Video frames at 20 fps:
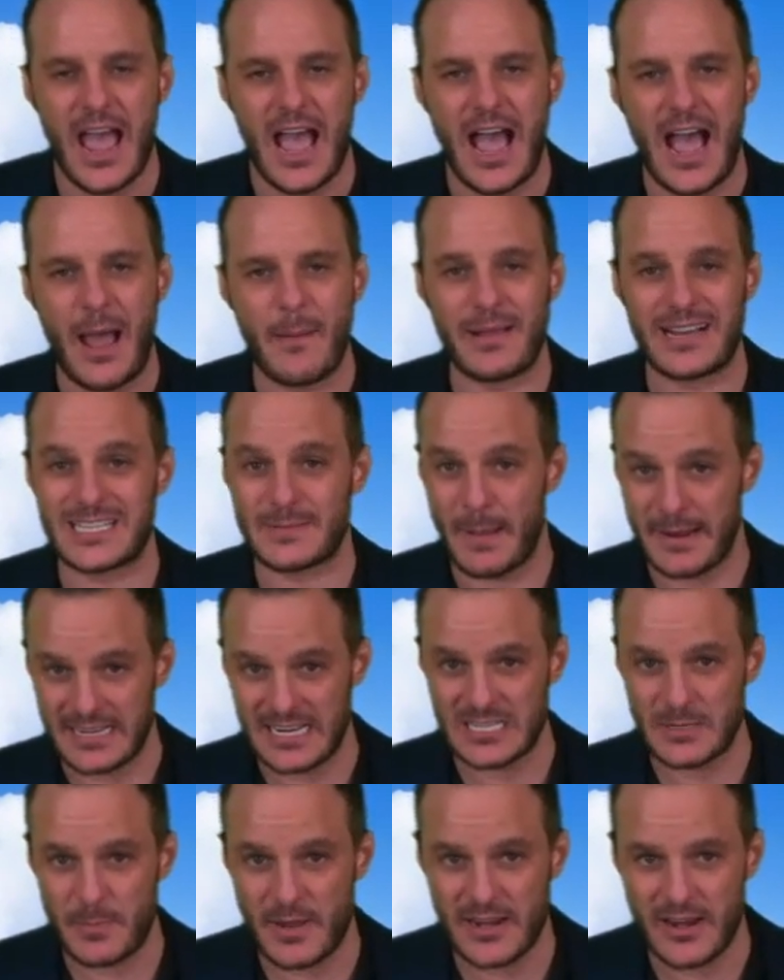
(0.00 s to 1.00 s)
I'm
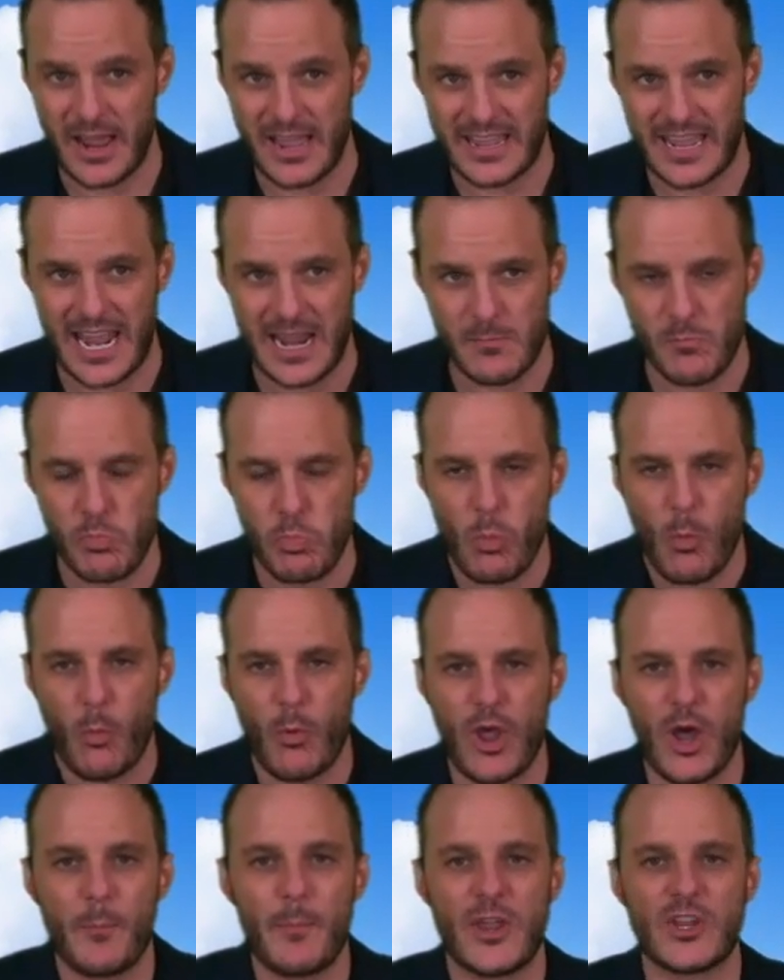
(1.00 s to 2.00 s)
expecting it to be a night game.
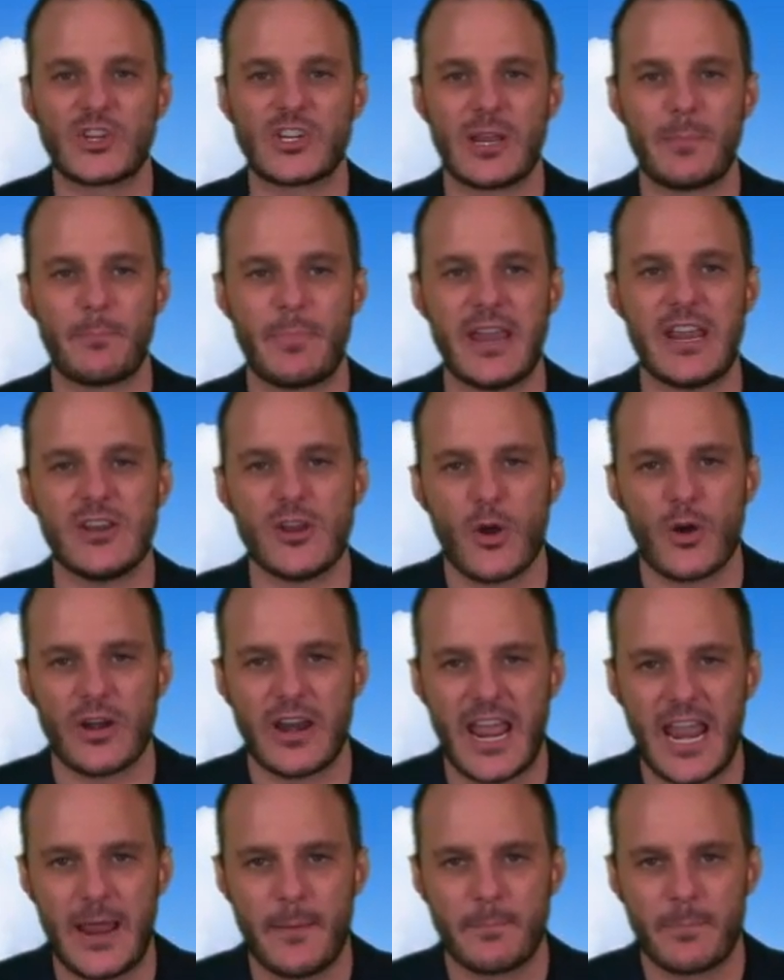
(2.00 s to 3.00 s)
Will Michigan beat Notre
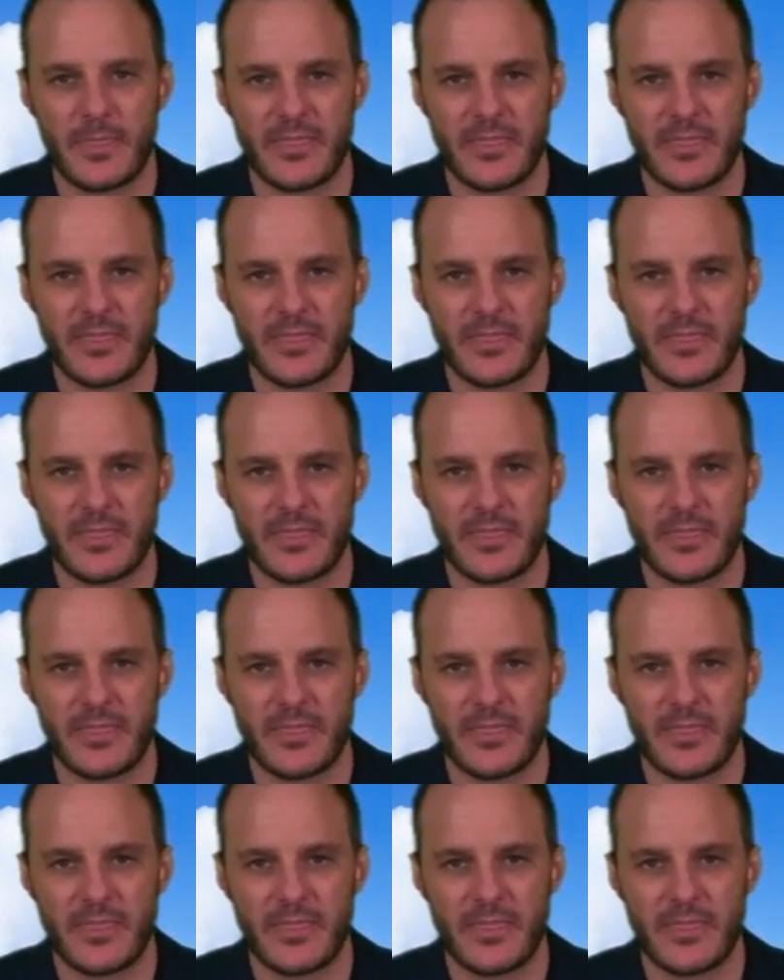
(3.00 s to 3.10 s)
Dame